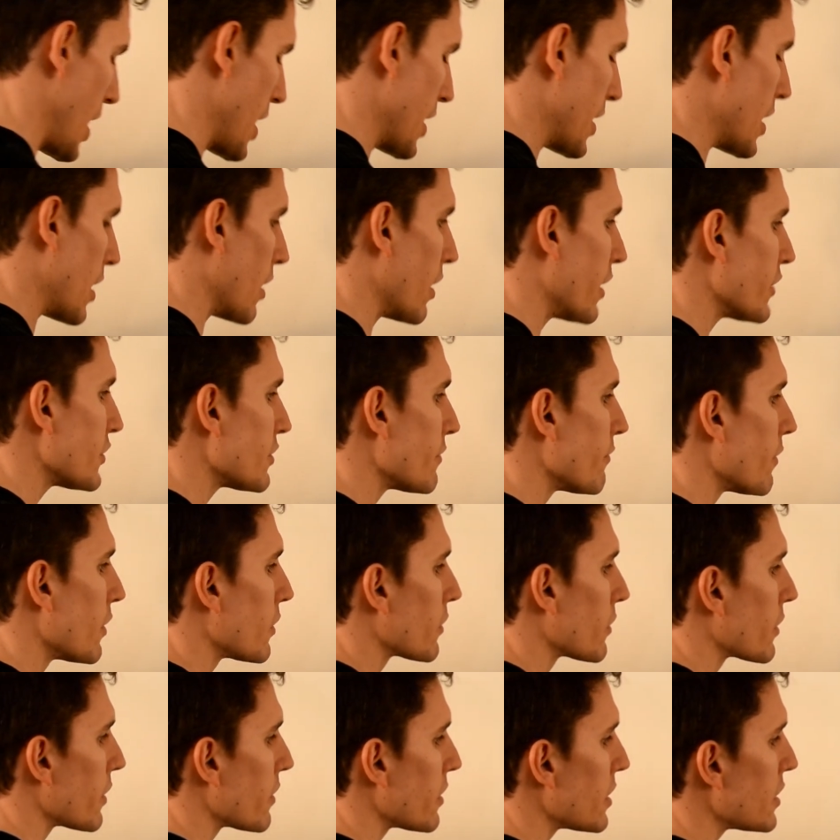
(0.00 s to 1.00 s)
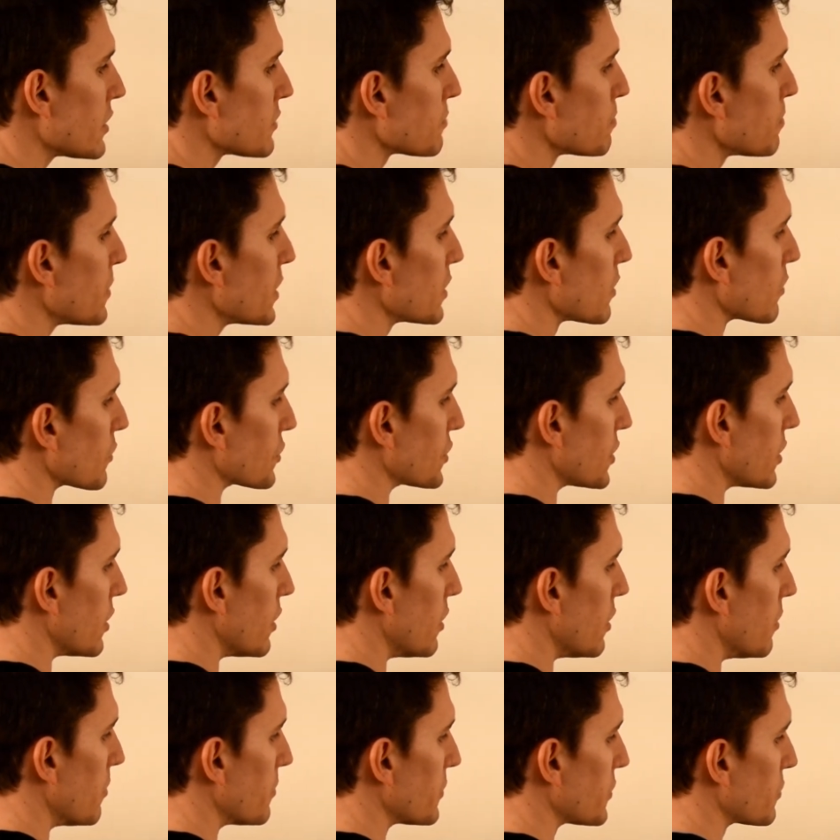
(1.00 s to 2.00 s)
Now let's have a look at these middle
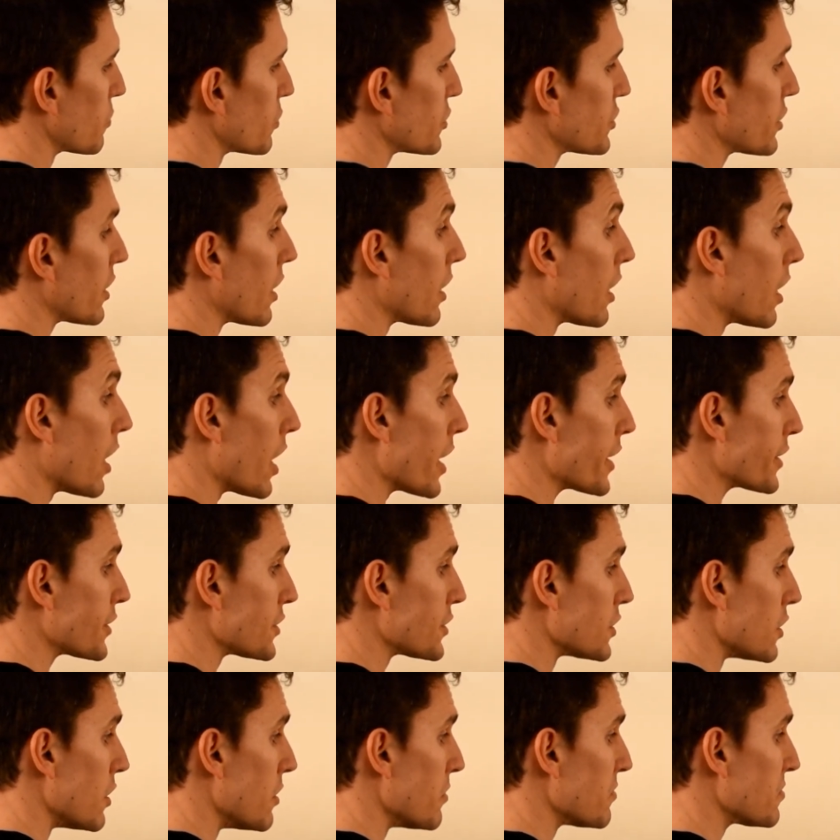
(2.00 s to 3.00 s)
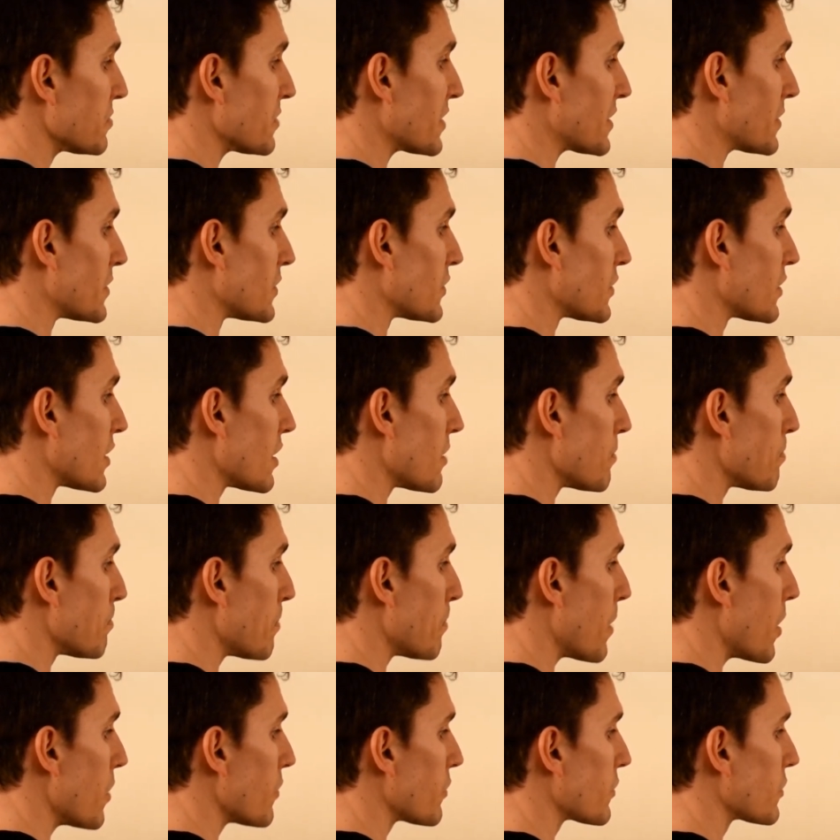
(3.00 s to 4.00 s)
terms, which are like terms because they
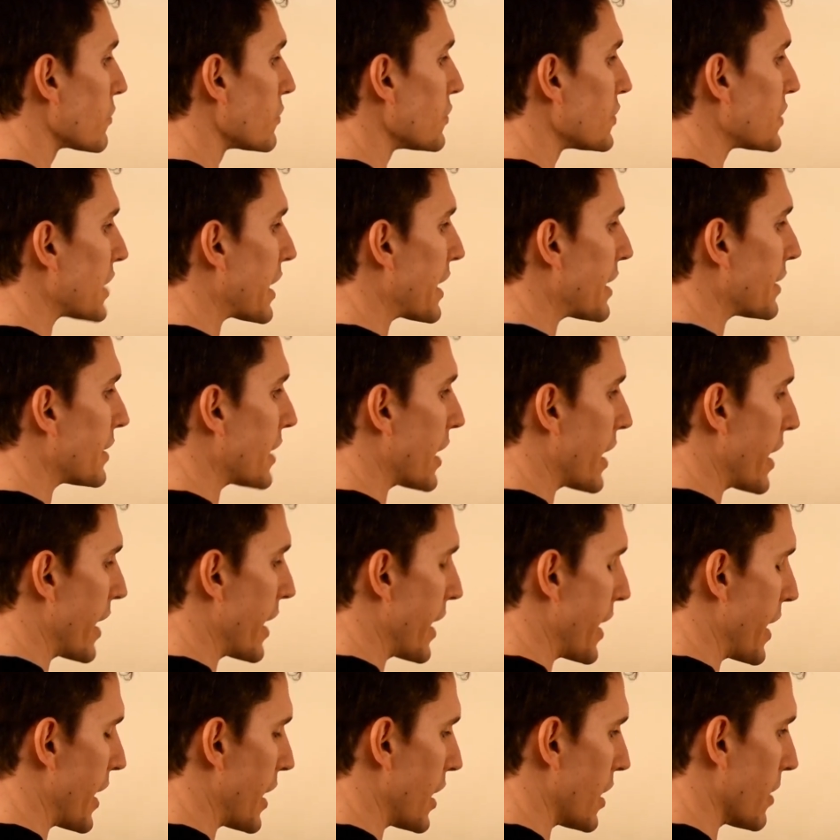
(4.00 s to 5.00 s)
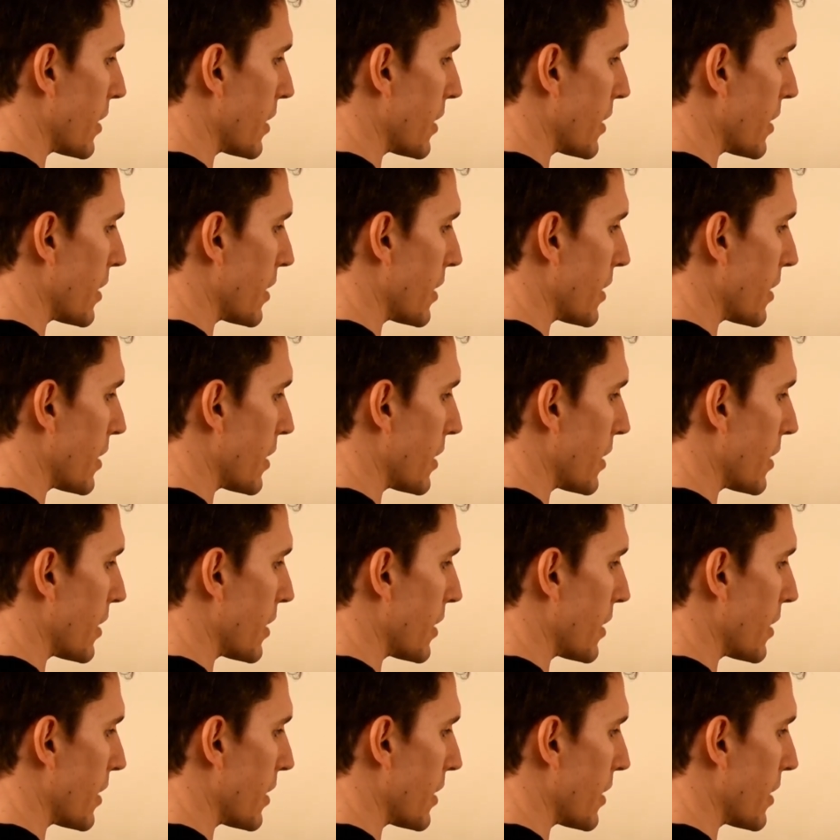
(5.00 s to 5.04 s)
both contain a.